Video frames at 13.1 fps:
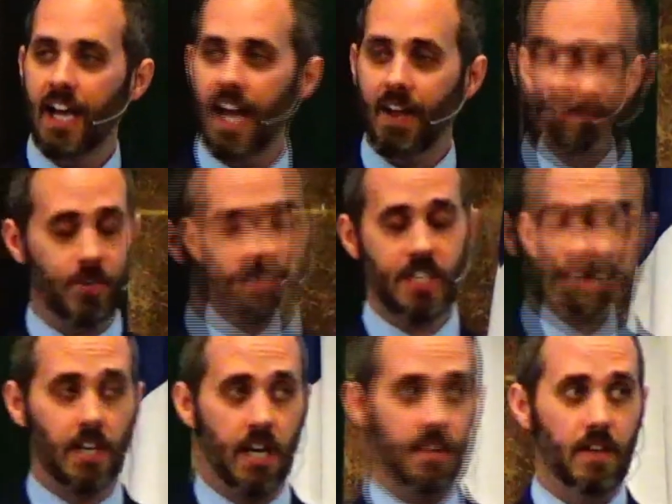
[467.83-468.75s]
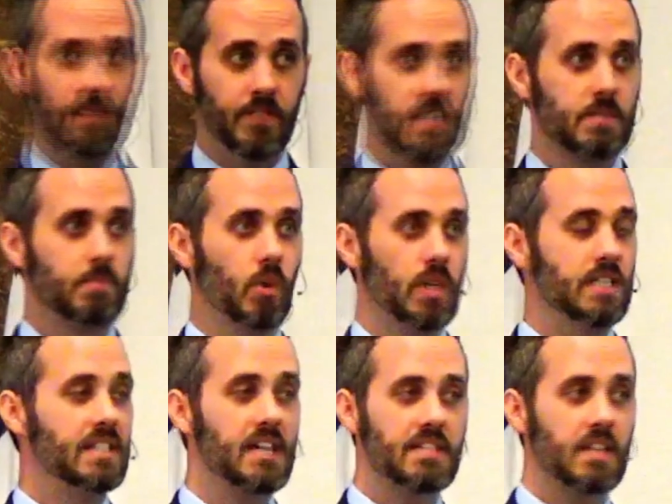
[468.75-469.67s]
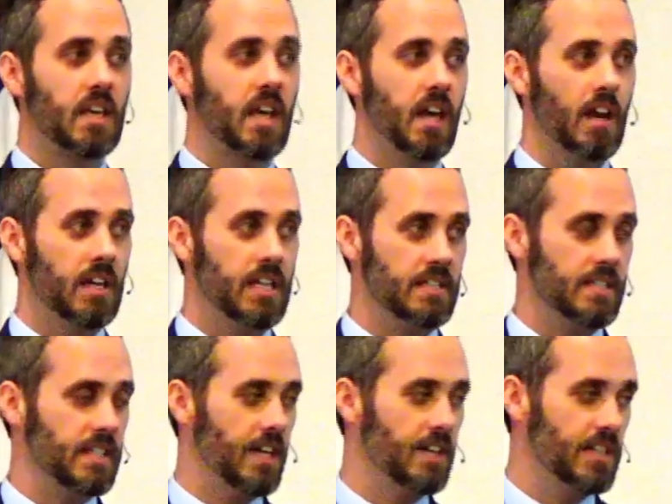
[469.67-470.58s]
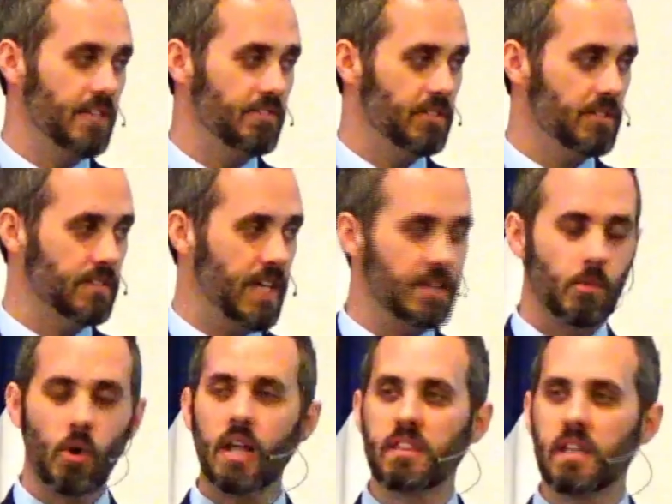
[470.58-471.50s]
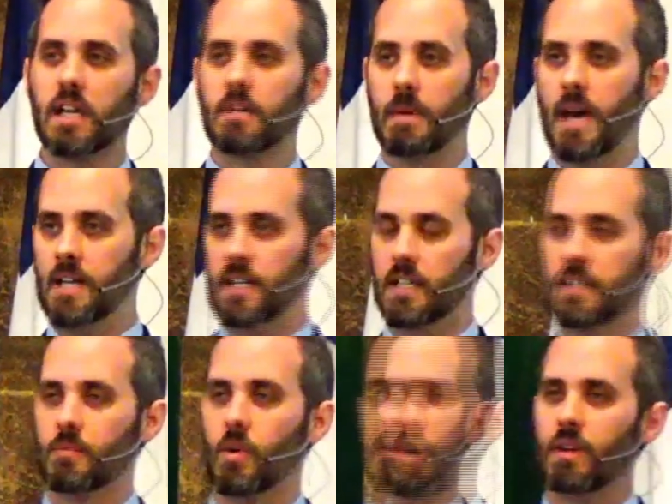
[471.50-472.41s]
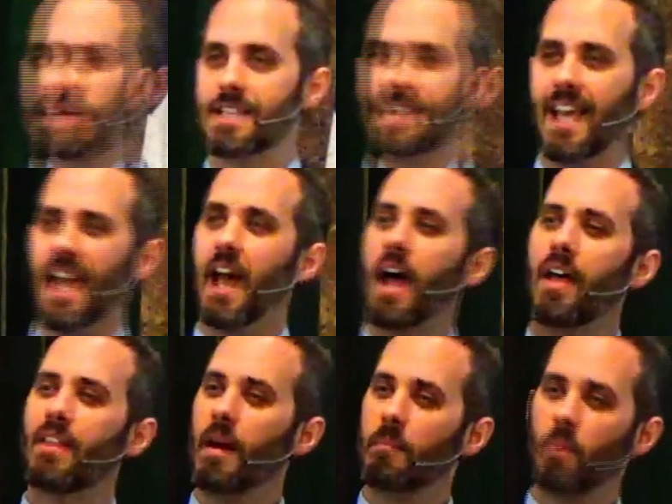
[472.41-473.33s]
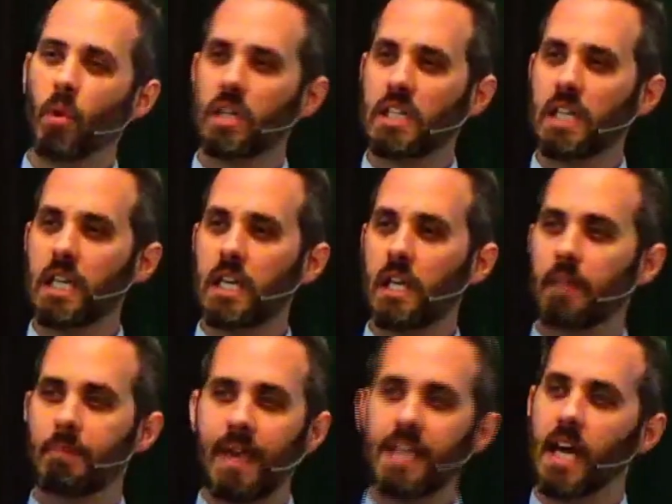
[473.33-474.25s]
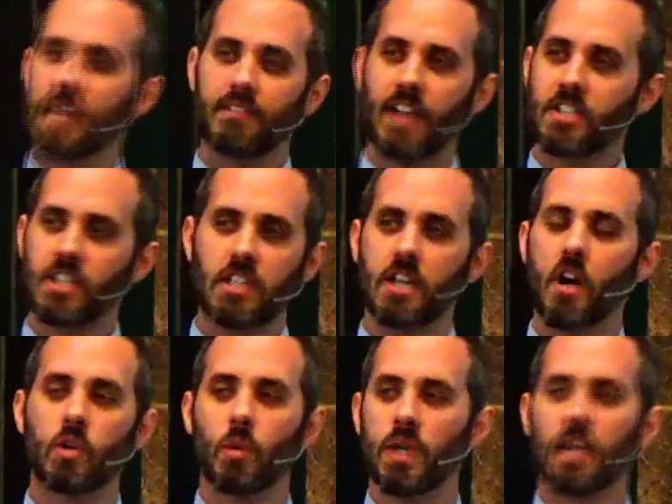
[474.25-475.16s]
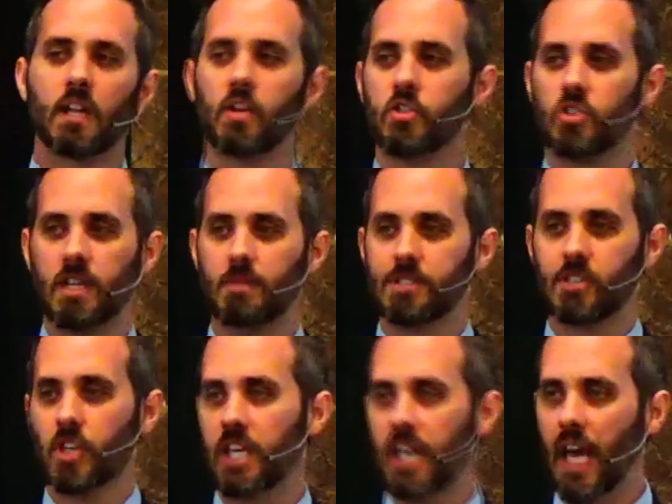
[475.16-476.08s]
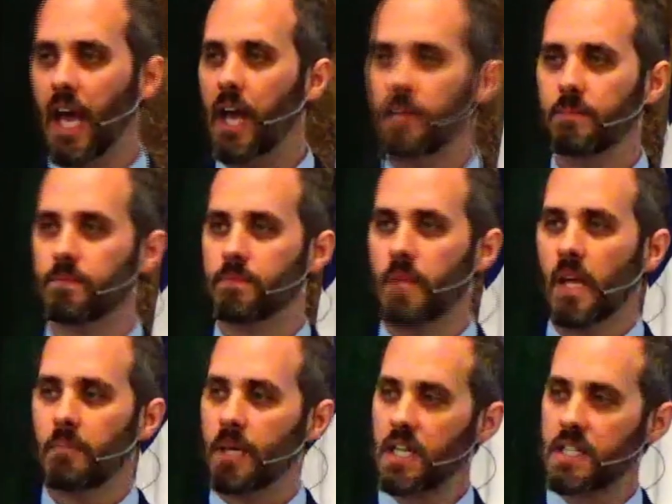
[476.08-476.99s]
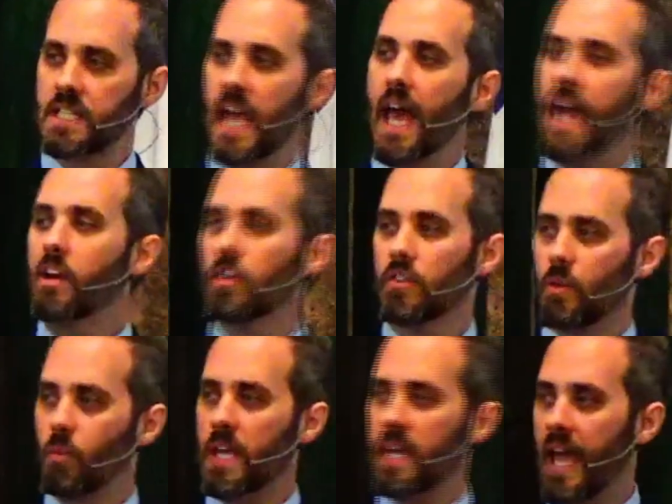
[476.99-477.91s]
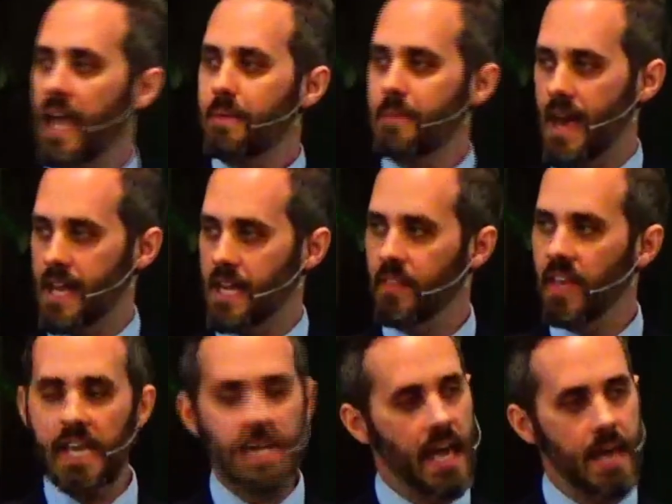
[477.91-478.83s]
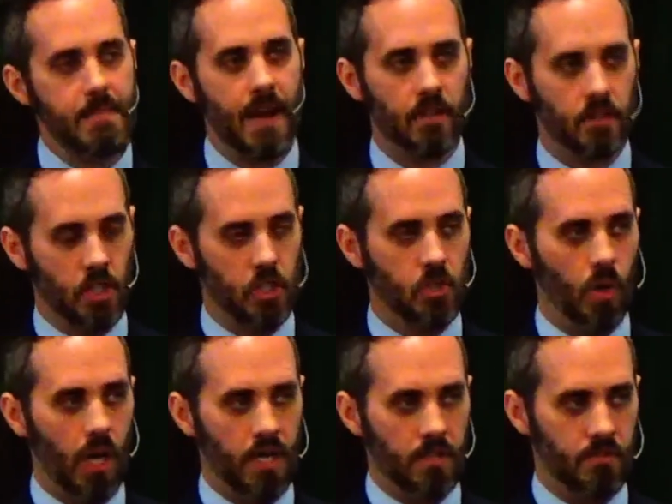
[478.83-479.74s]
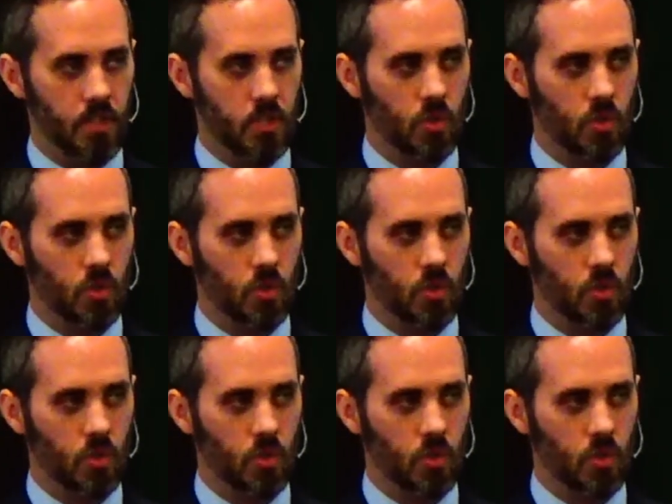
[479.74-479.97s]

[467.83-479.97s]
at first I thought, this boy doesn't care, he's a daredevil. And the more I think about it, the more I realize that boy didn't, may not have actually known what enclosure he was looking at. Because the angle that we came at it, and he came out the do- out of the